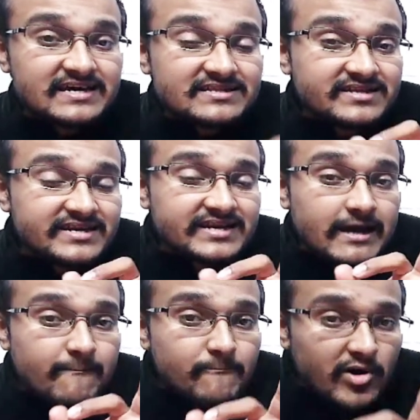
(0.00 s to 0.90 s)
the
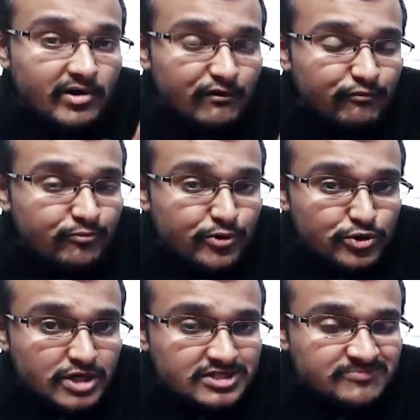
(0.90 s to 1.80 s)
number of
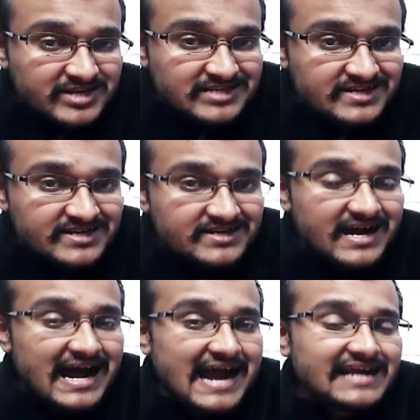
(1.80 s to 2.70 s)
protons present
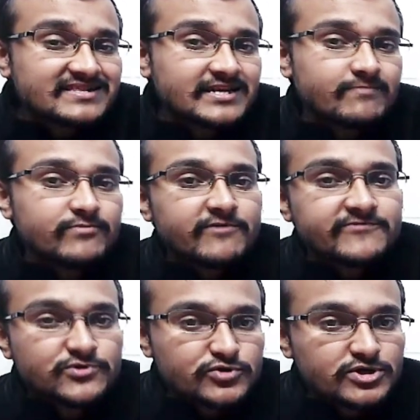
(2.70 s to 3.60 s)
and the number of
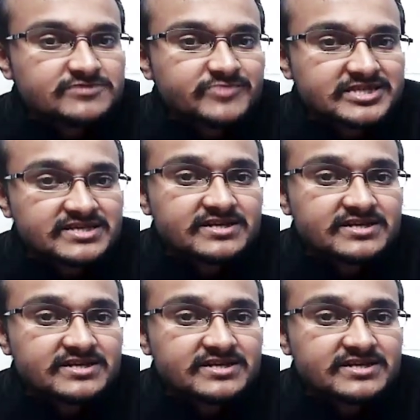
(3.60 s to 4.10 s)
neutrons present.